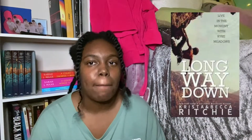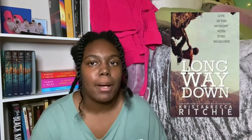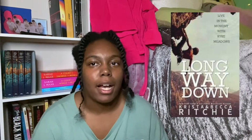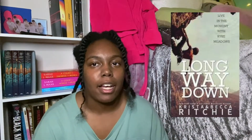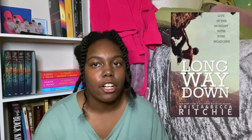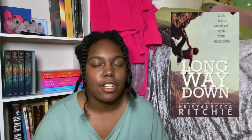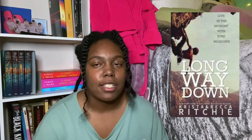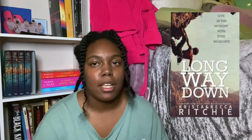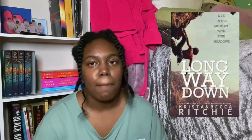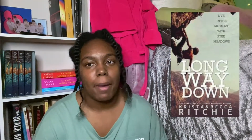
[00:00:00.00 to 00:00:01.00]
by
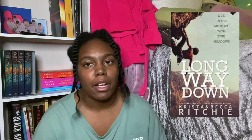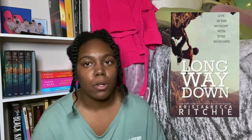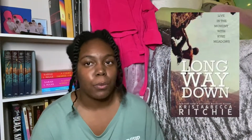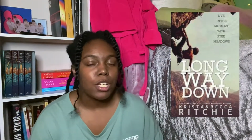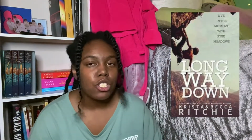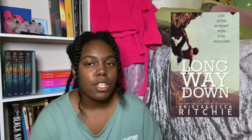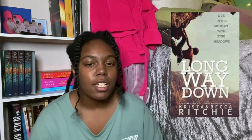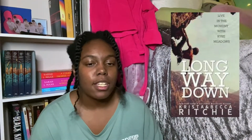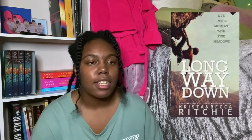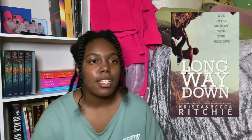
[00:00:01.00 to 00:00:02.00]
Kristen Becca
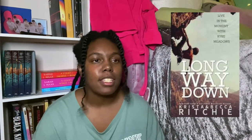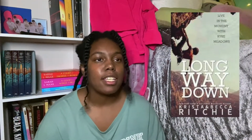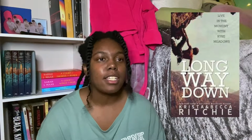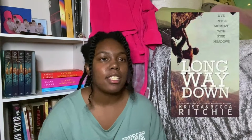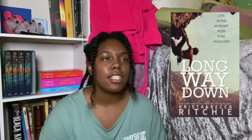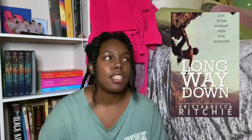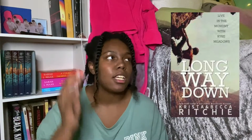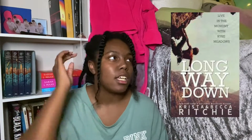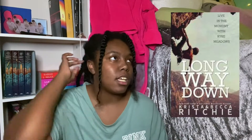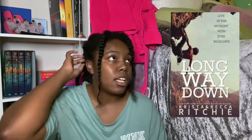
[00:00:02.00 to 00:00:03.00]
Ritchie. This is
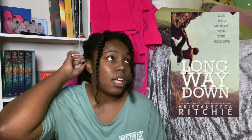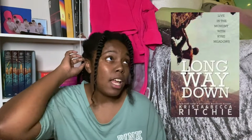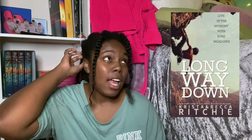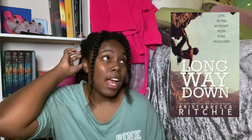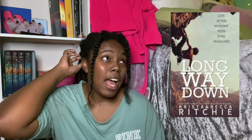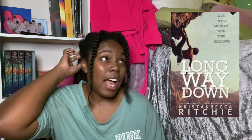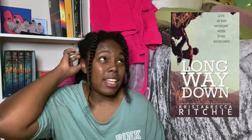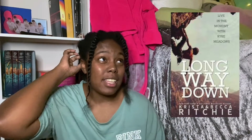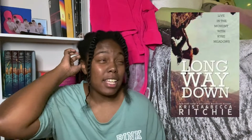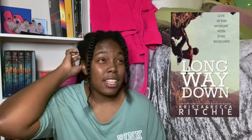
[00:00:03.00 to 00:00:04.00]
I
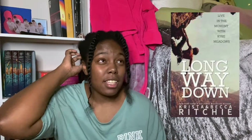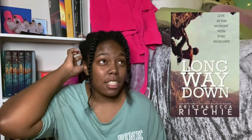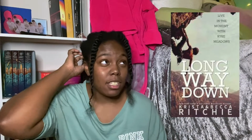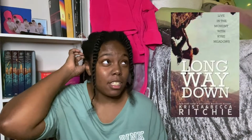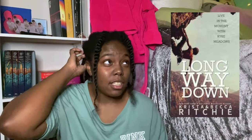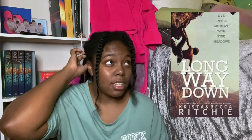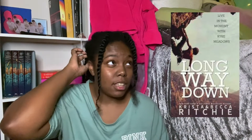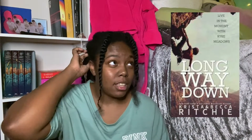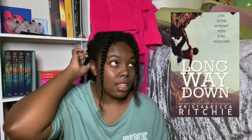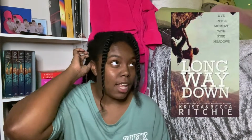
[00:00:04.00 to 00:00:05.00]
think the
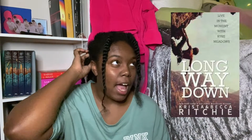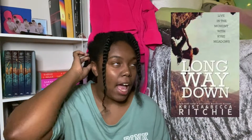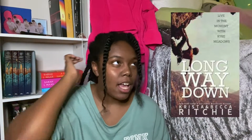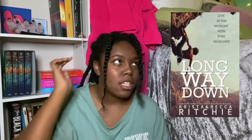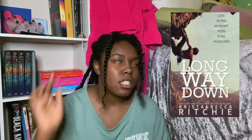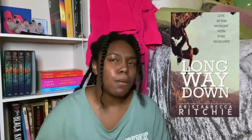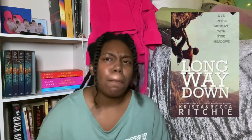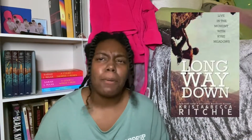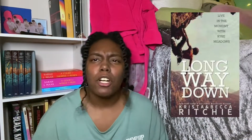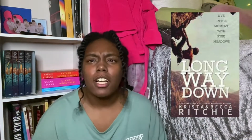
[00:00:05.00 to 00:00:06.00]
last
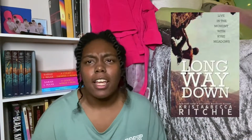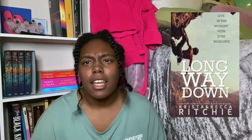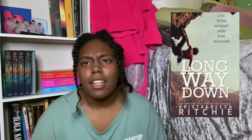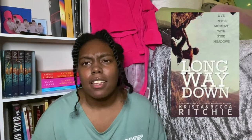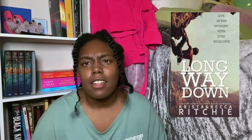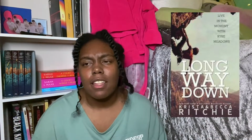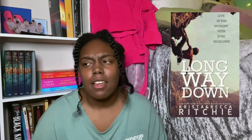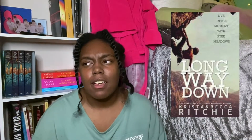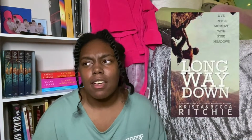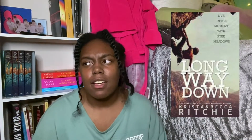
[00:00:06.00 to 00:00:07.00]
book in
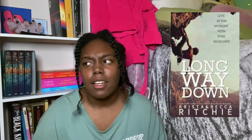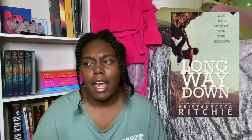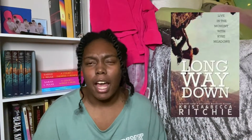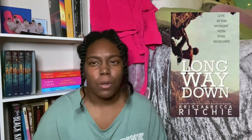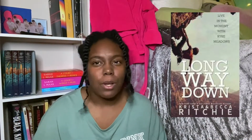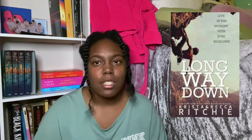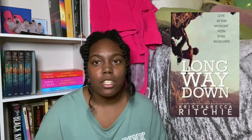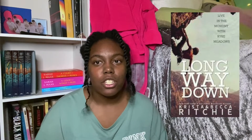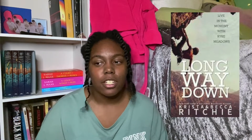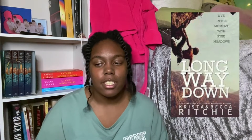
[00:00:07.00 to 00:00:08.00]
the Calloway
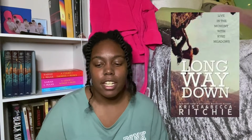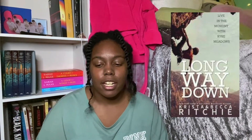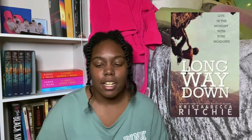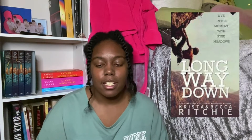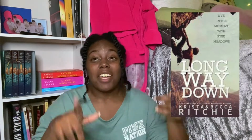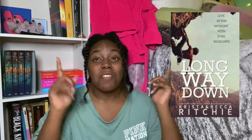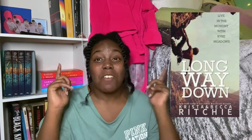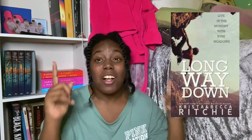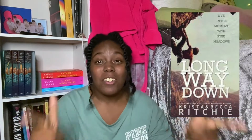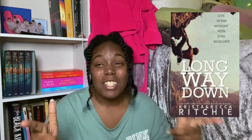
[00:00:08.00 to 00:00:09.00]
Sisters series. It
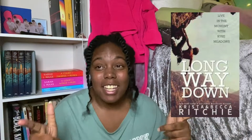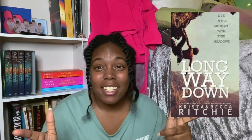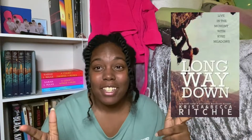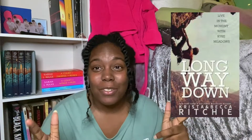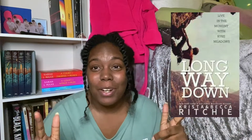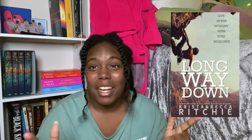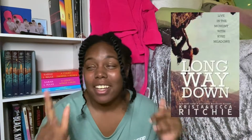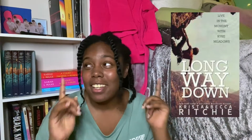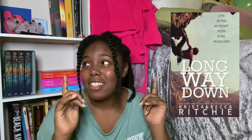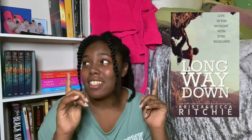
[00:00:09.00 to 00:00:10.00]
follows Daisy and Reich.
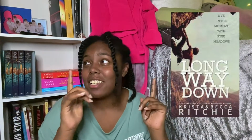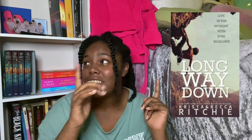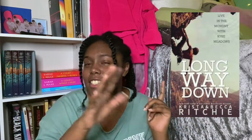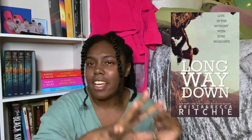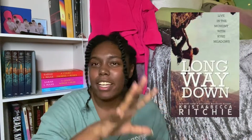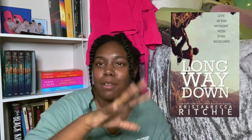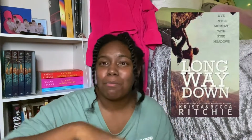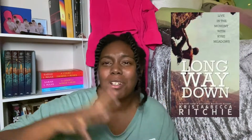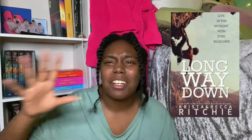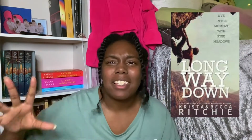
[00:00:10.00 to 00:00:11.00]
It's their second
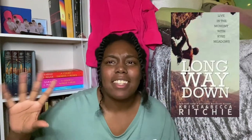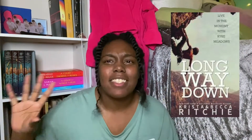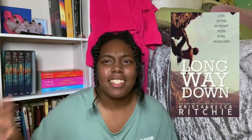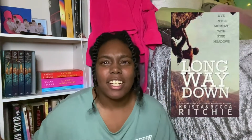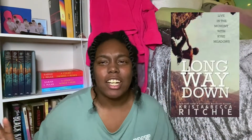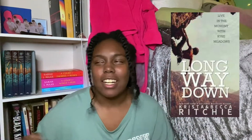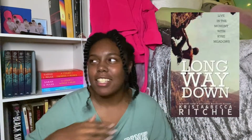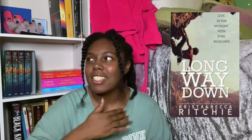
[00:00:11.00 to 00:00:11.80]
book in the series,